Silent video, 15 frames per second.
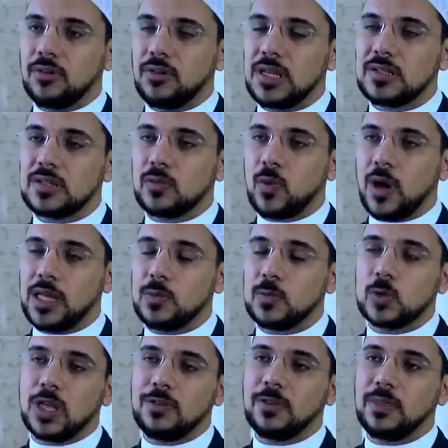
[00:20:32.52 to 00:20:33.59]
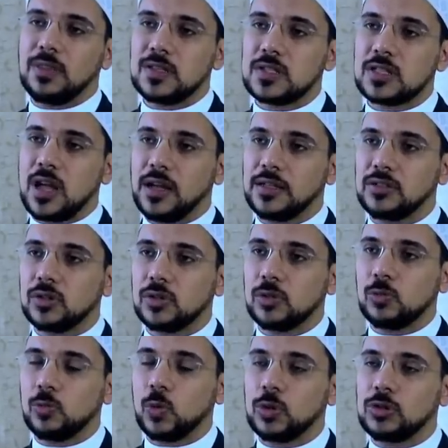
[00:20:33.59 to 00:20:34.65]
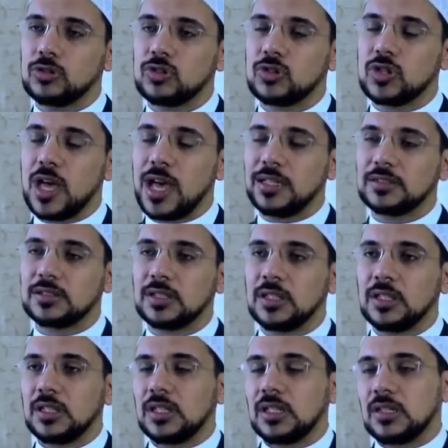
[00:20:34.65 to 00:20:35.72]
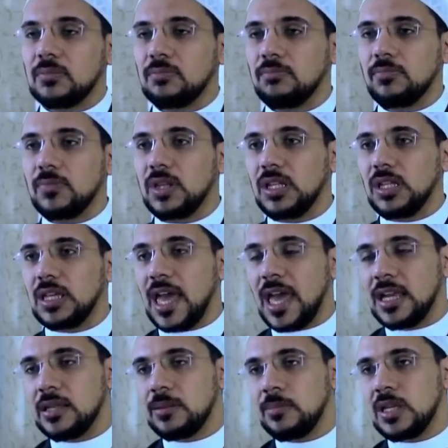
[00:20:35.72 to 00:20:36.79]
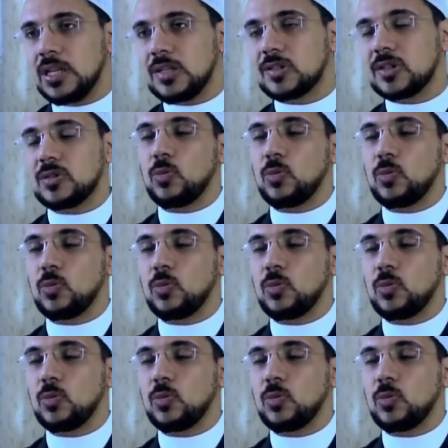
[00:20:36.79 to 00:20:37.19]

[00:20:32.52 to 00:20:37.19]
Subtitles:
The reason why he was given this title was that the enemies